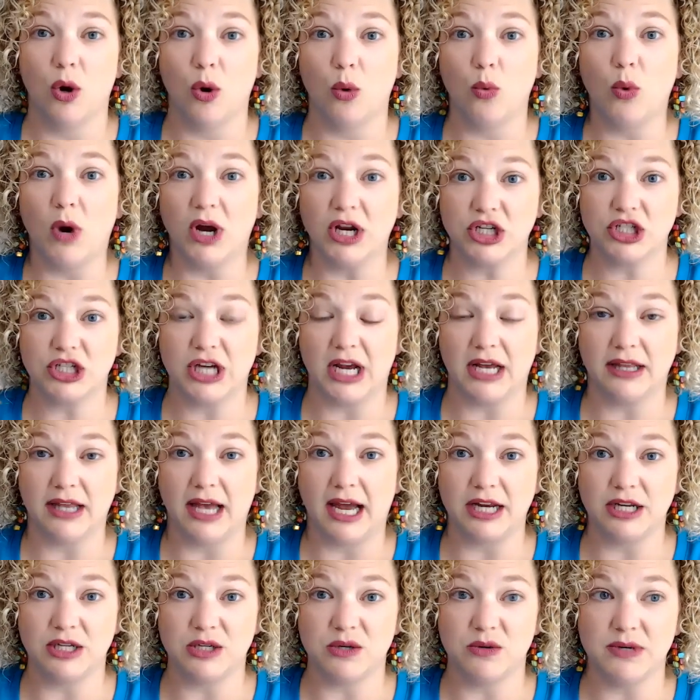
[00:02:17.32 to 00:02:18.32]
What shall
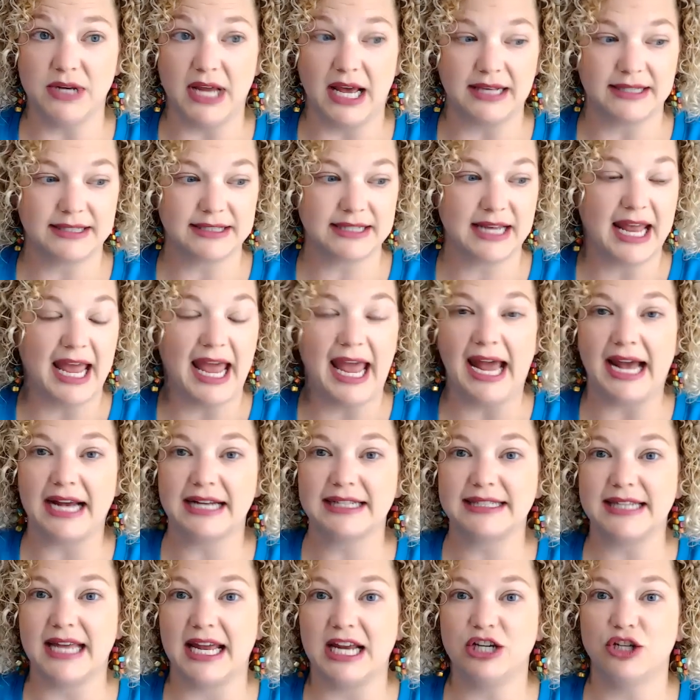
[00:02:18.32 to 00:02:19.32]
I do next?
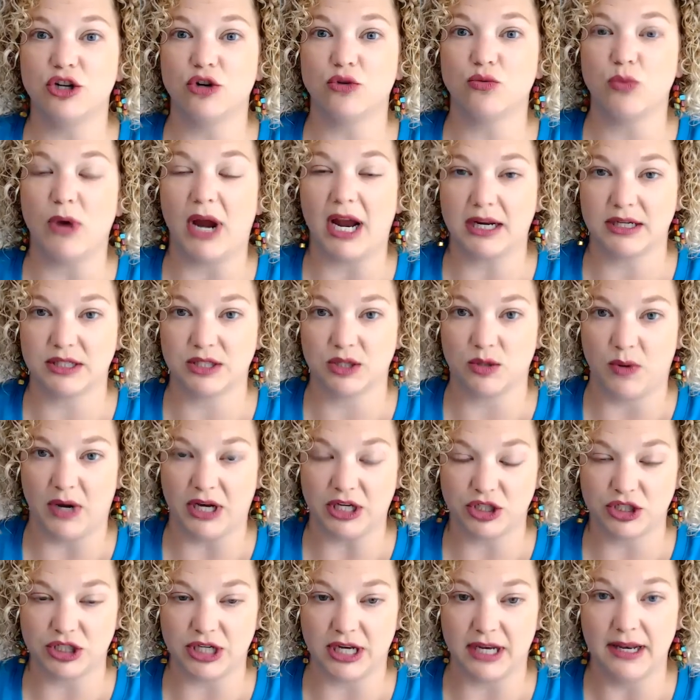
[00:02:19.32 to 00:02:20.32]
Asks a direct
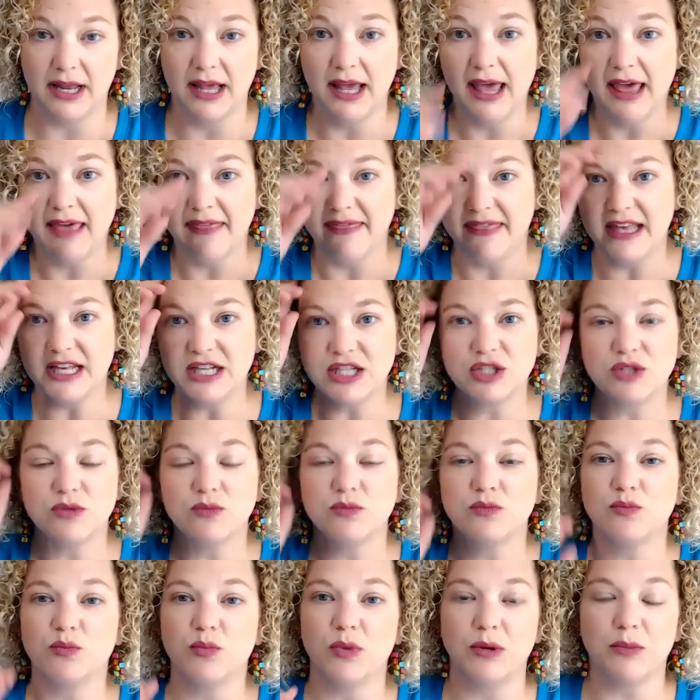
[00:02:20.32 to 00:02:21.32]
question. This
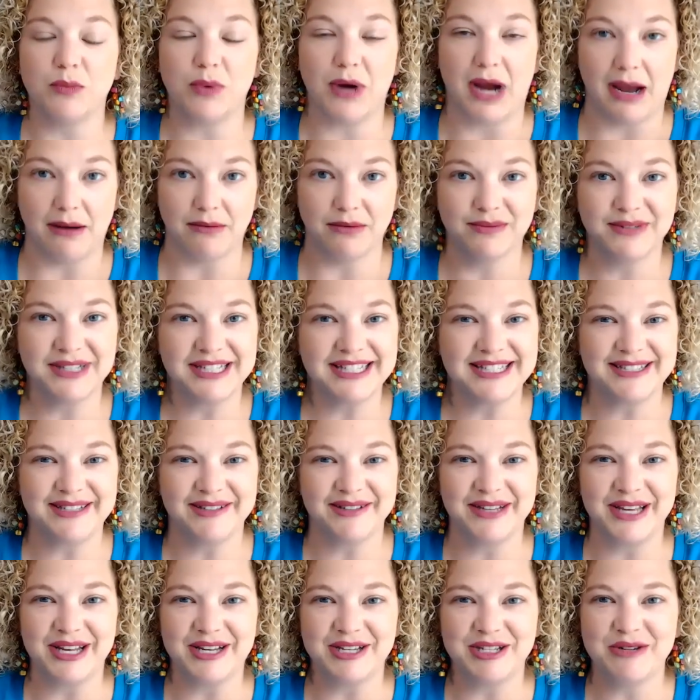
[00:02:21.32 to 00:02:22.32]
will probably
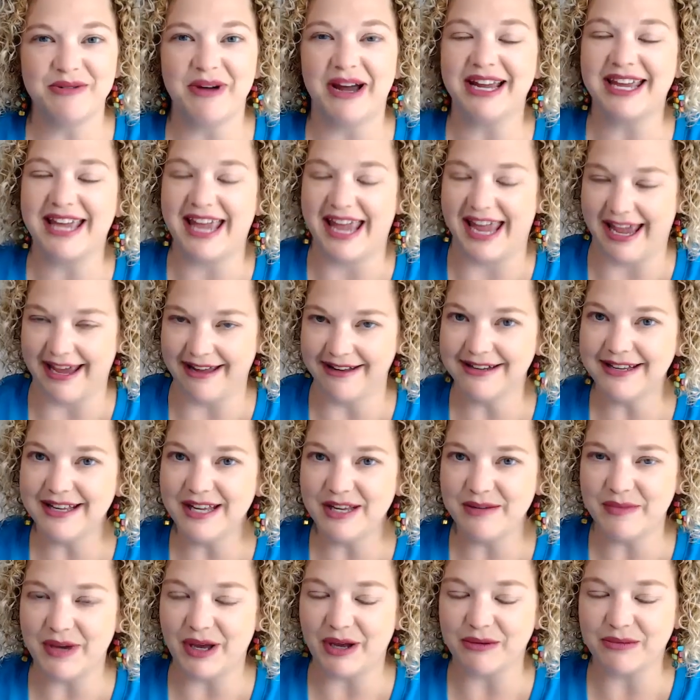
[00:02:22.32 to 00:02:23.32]
still get you a canned
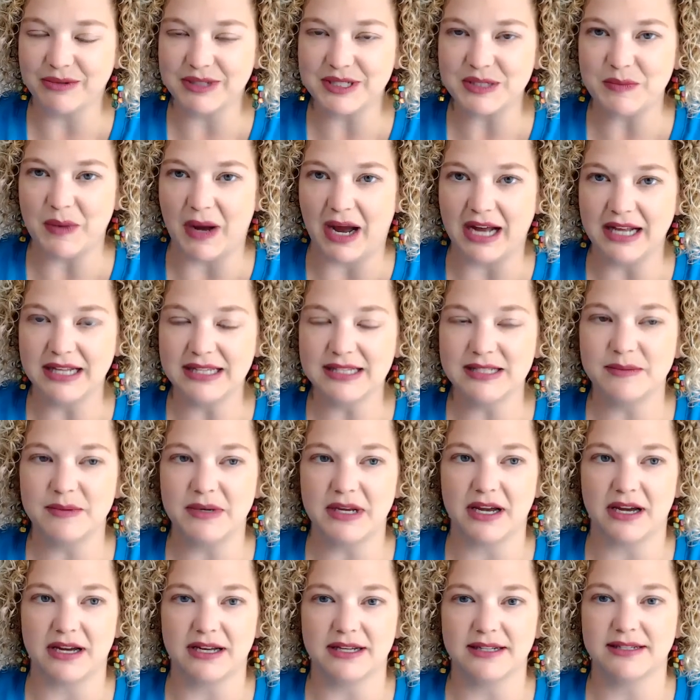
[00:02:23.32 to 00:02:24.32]
email response
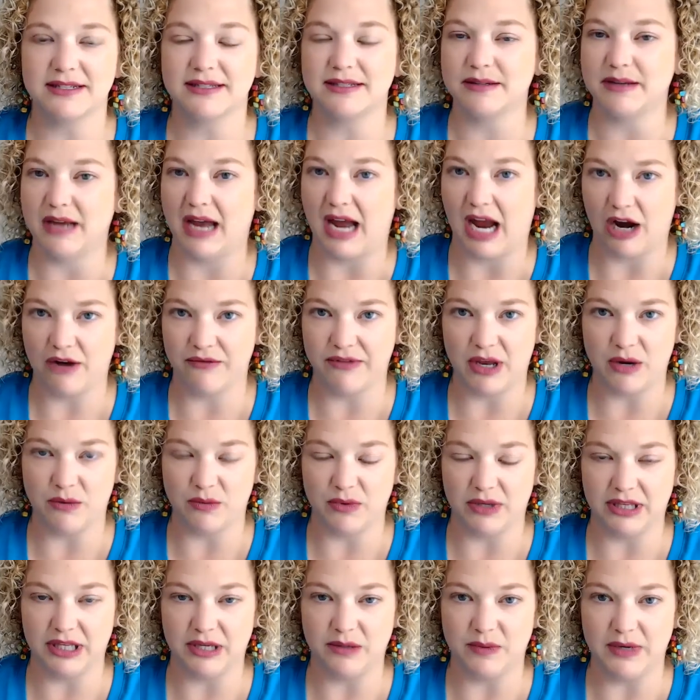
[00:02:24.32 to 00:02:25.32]
because are they
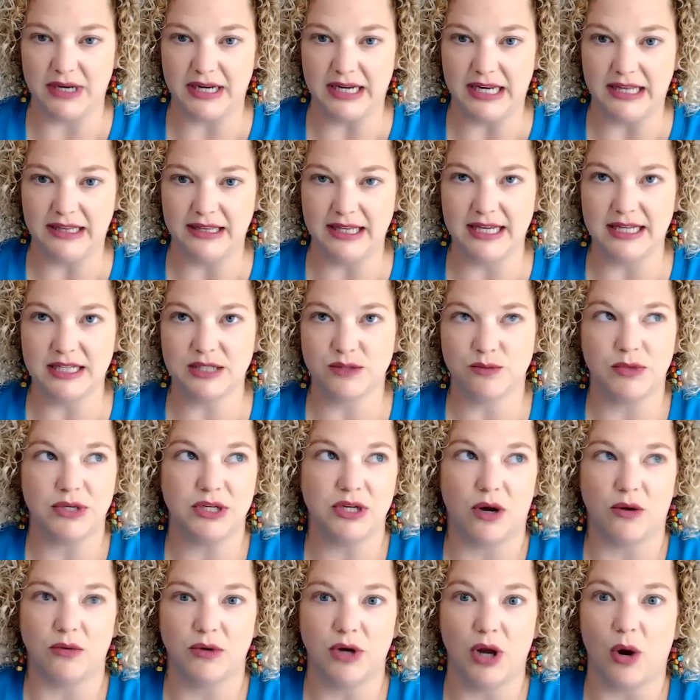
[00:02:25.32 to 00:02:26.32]
really reading these? We
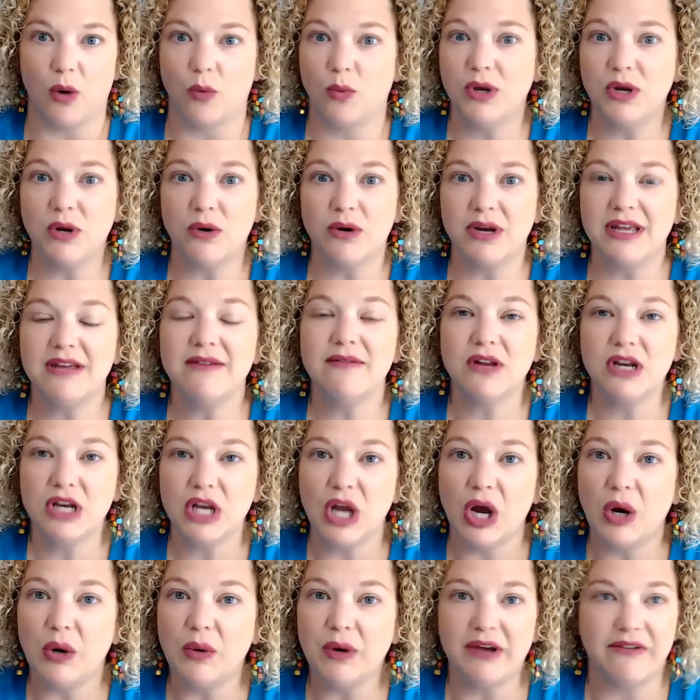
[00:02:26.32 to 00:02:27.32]
don't know. We don't even
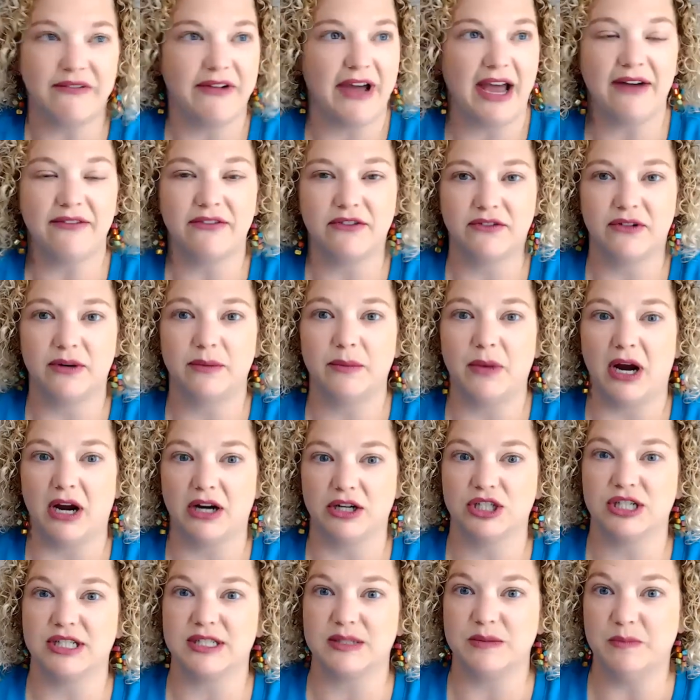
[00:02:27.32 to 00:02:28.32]
know if half of them are
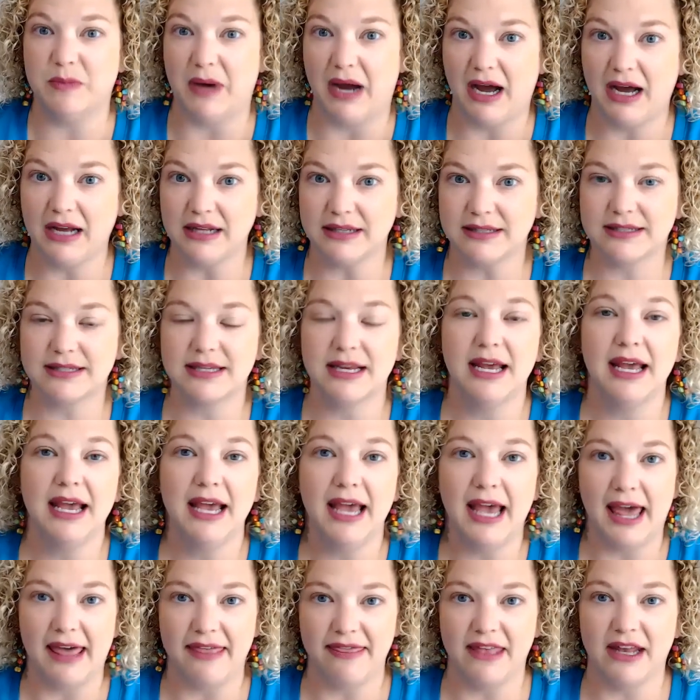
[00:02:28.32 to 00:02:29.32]
just bots
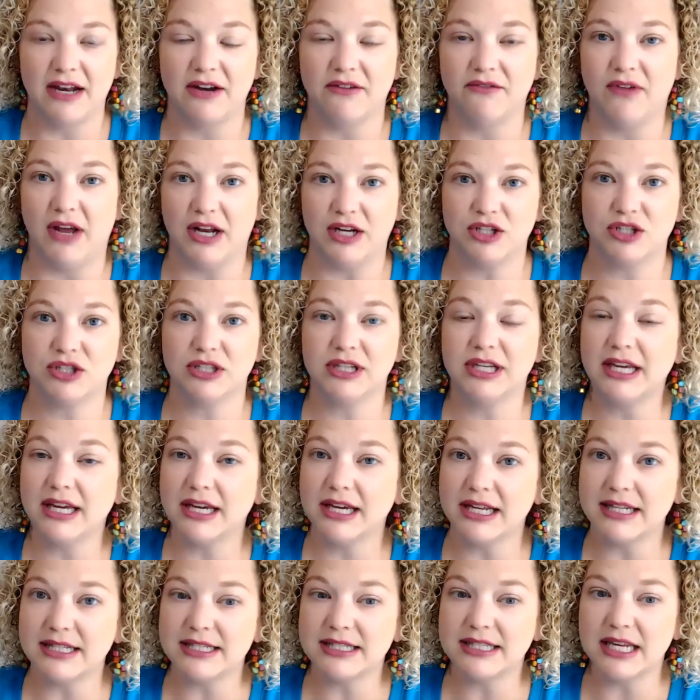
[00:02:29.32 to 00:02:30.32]
and then eventually it
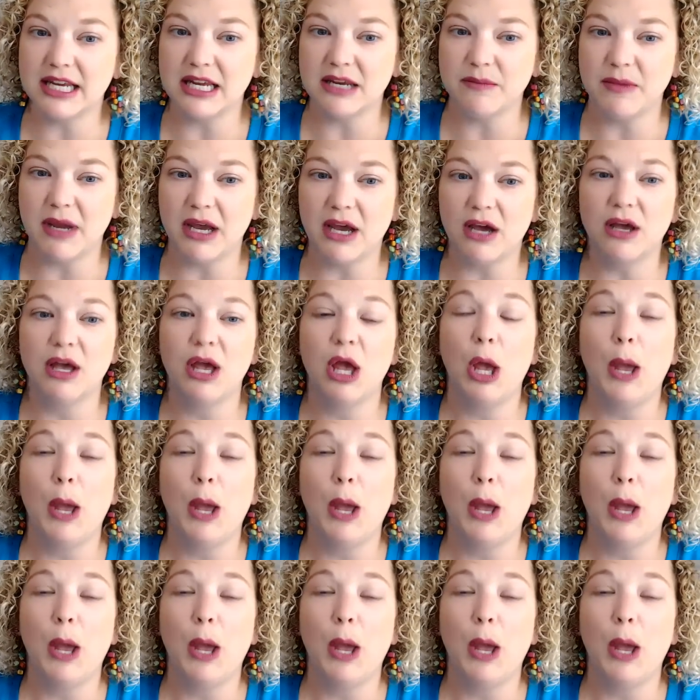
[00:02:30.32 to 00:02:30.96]
gets to email.